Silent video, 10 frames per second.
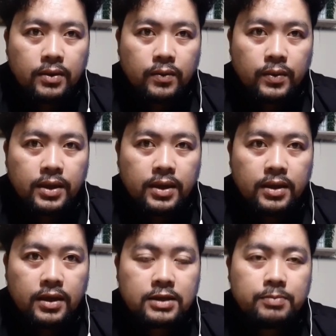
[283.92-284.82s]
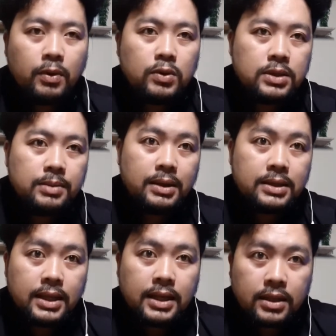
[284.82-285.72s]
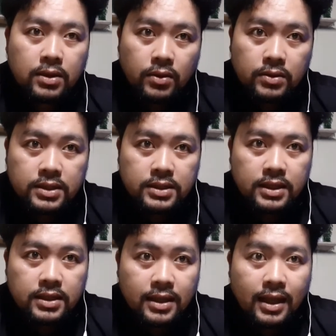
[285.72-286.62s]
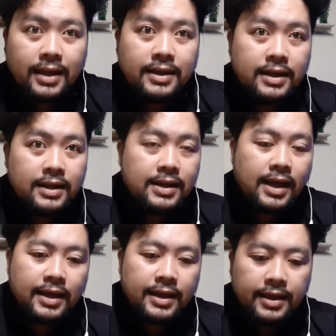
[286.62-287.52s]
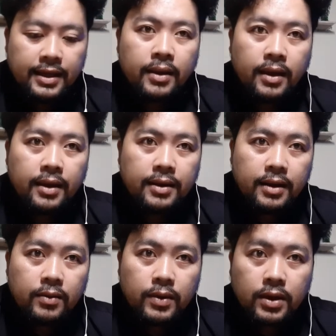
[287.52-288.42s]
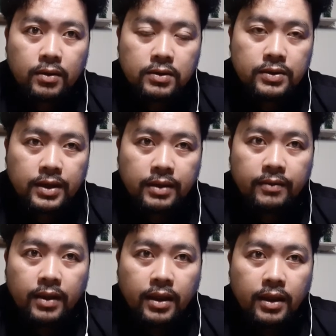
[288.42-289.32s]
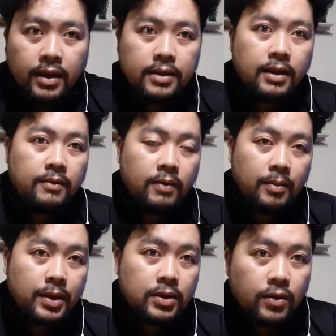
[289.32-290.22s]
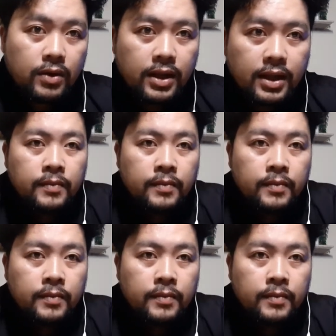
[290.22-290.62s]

we expose the bacteria to oxygen and they die. And then we can also give anti-inflammatory.